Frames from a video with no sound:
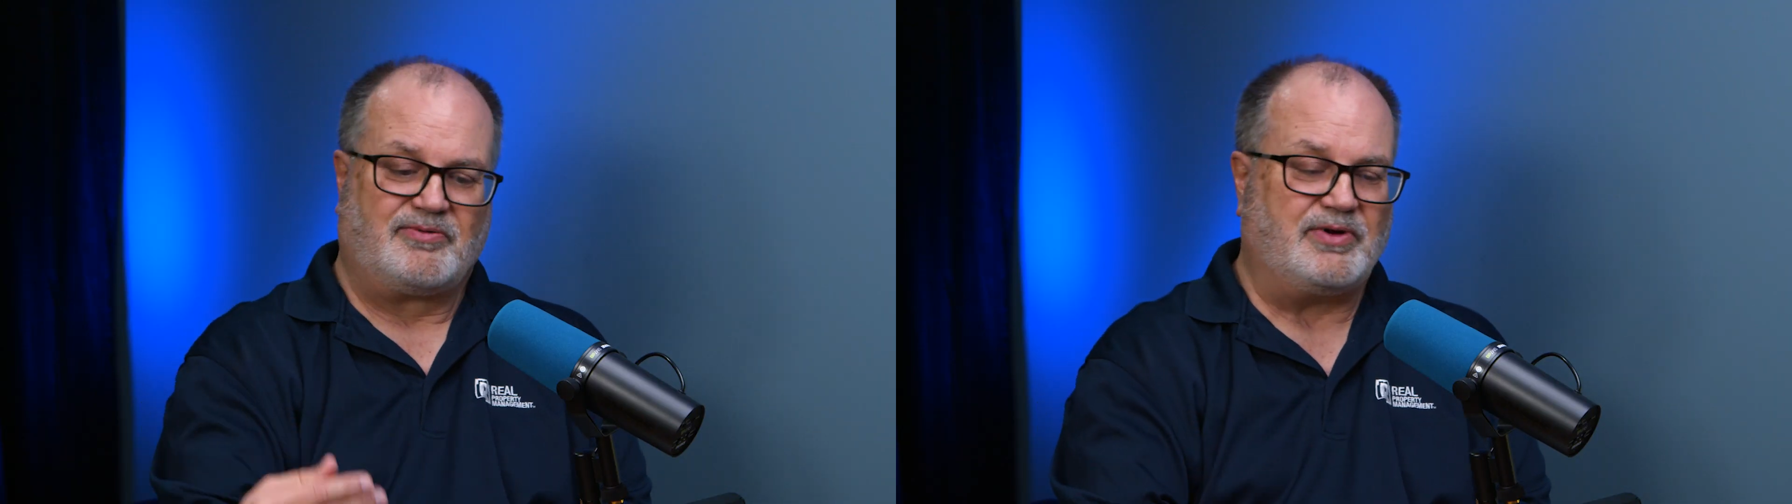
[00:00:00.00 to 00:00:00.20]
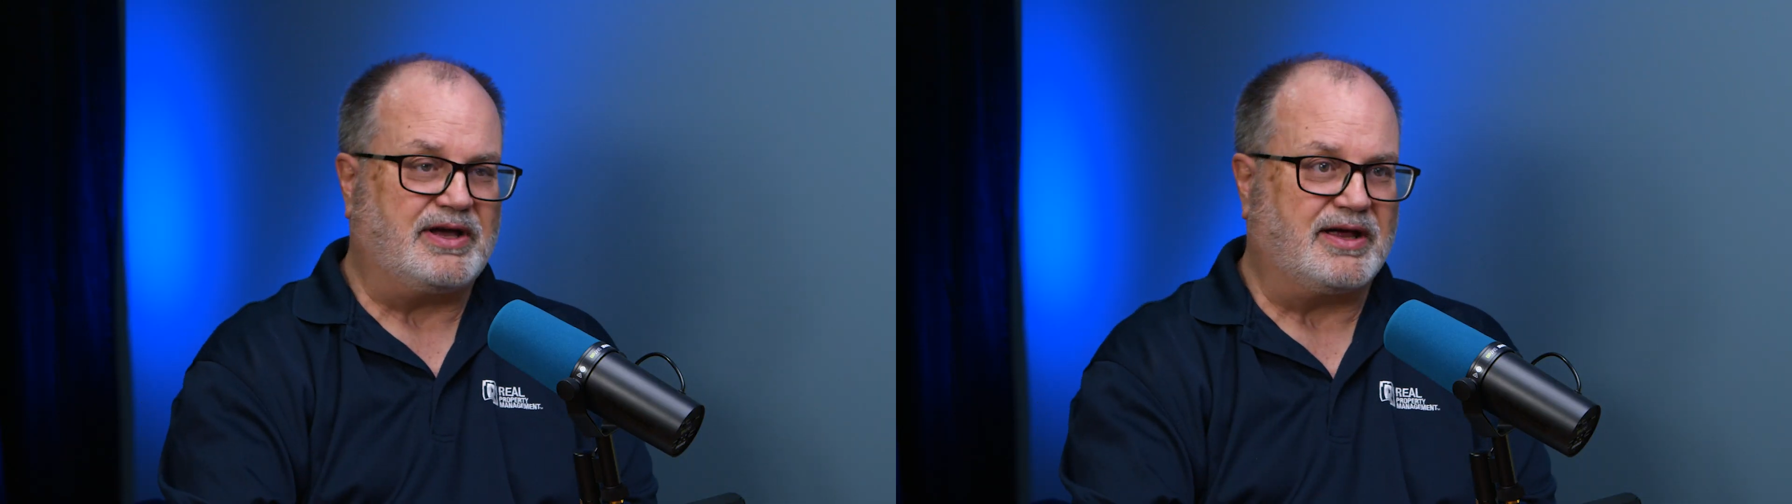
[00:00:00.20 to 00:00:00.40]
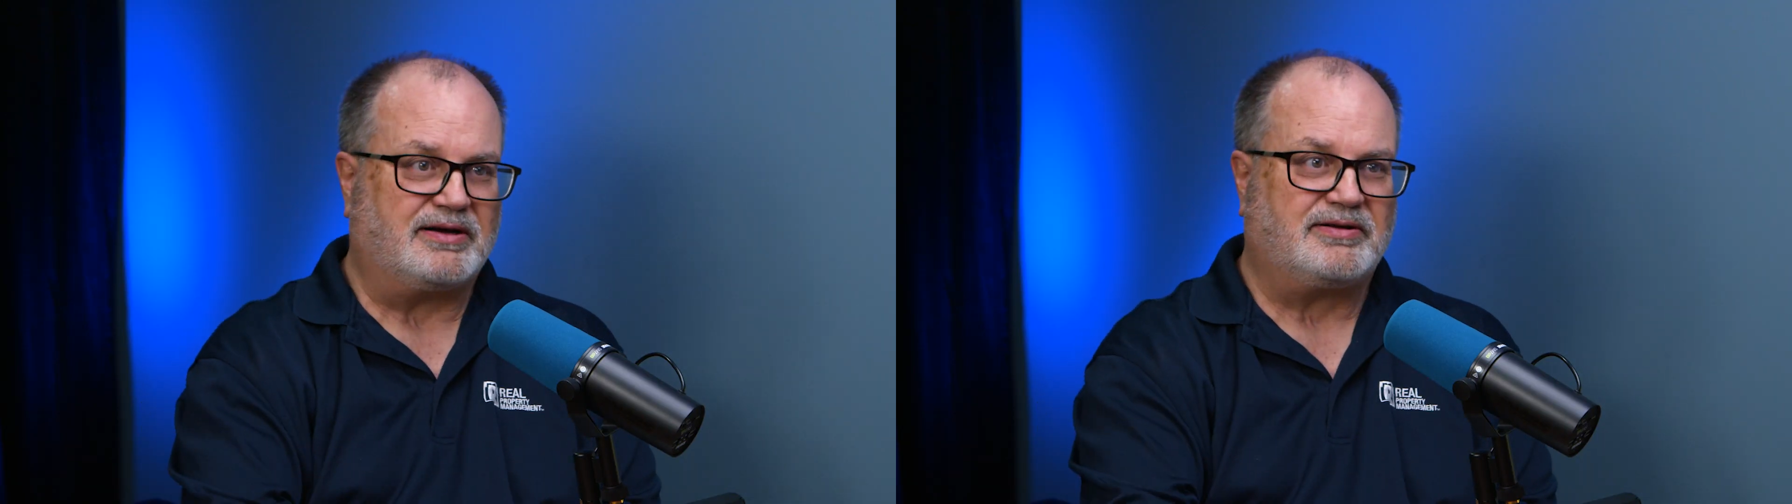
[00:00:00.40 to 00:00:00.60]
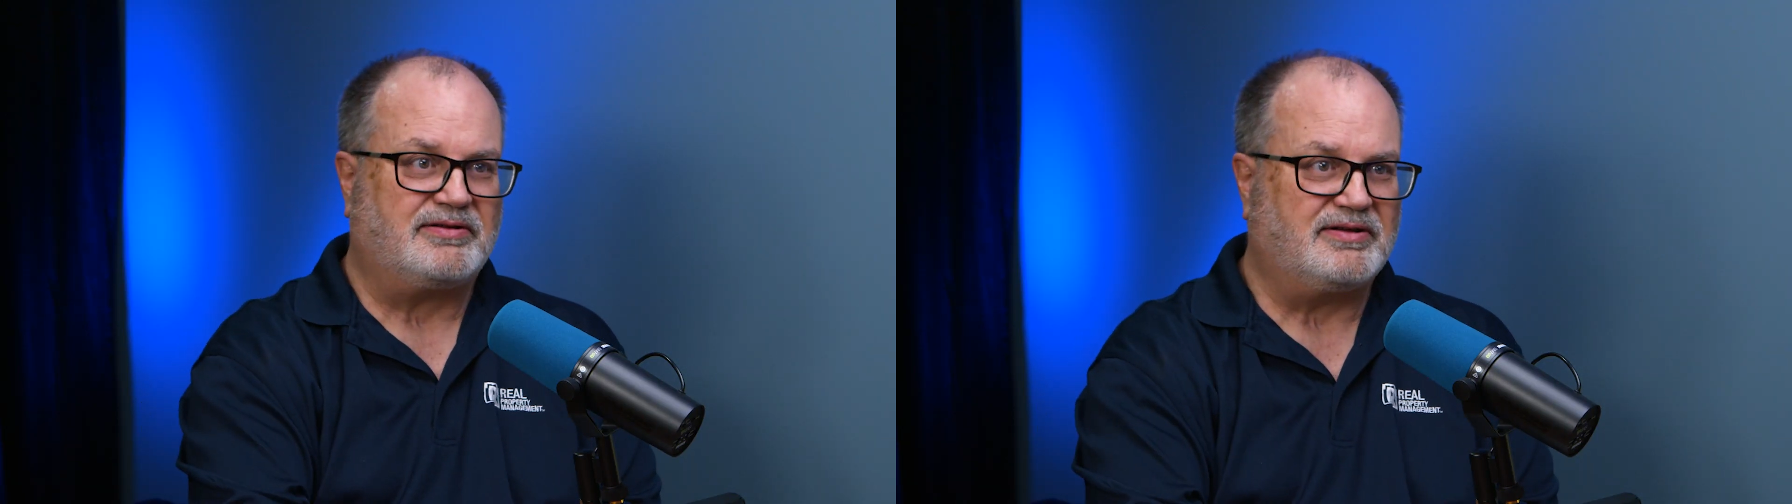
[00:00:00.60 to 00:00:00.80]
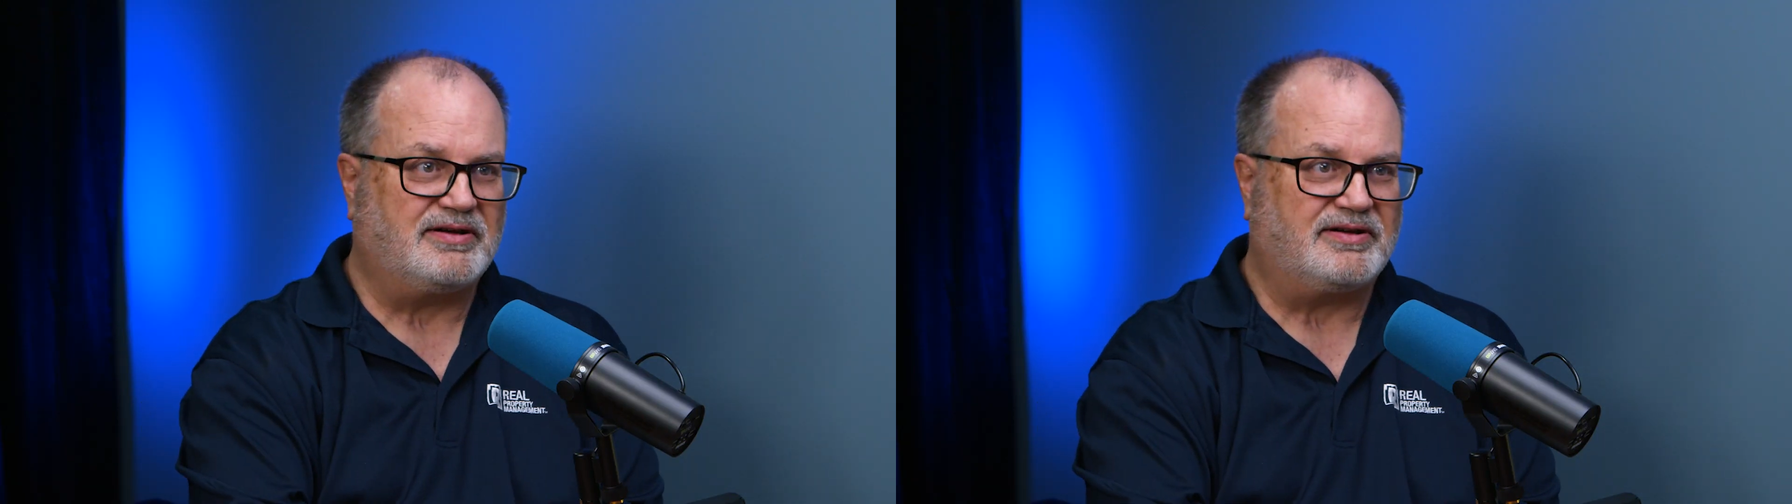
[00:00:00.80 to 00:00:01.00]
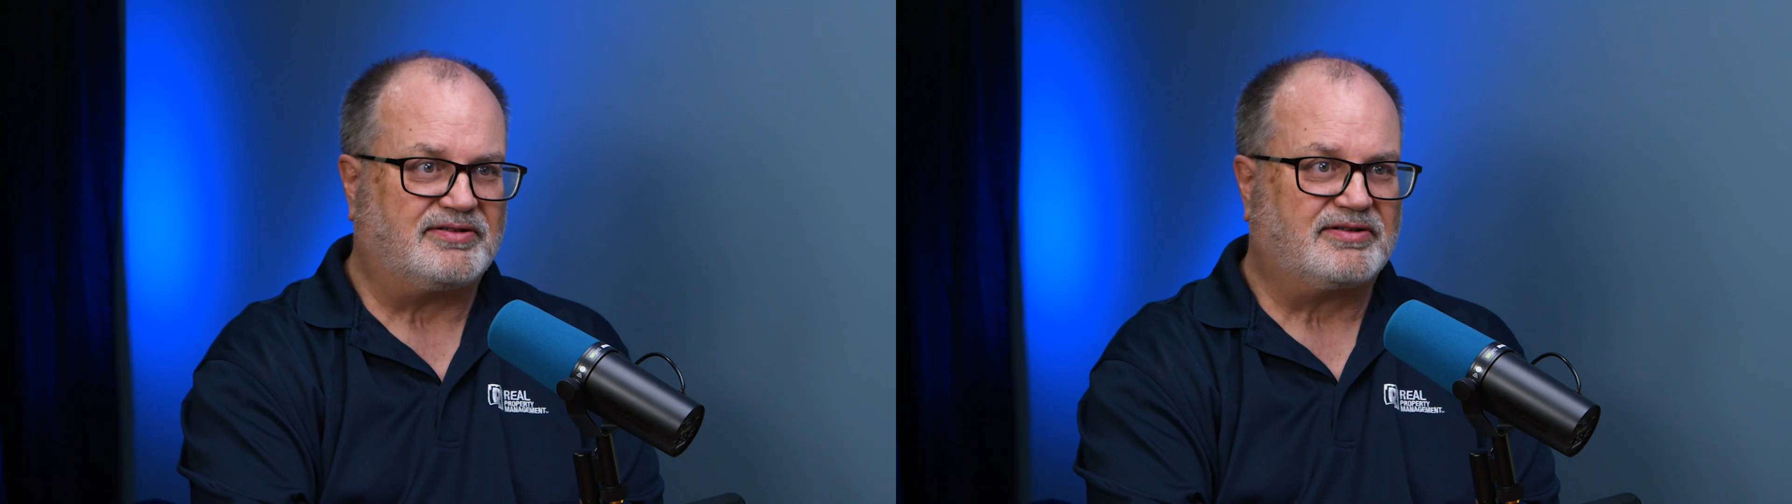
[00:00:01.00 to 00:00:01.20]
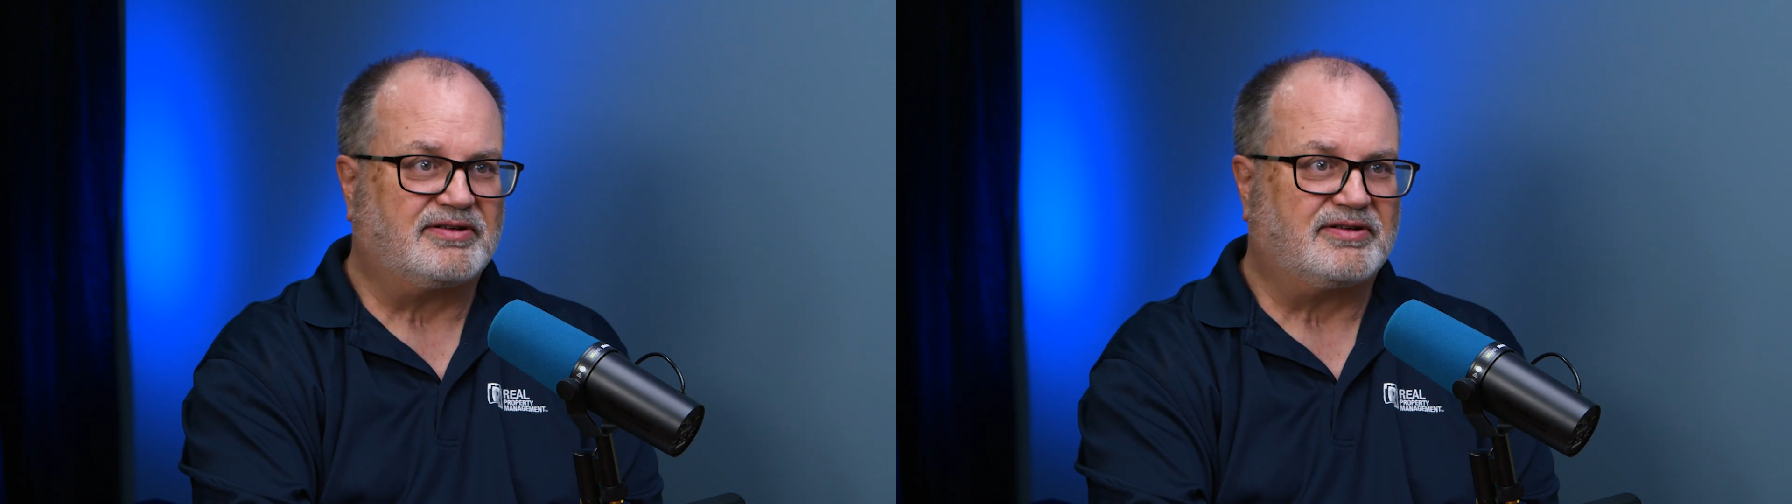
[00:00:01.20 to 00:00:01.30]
we got to do this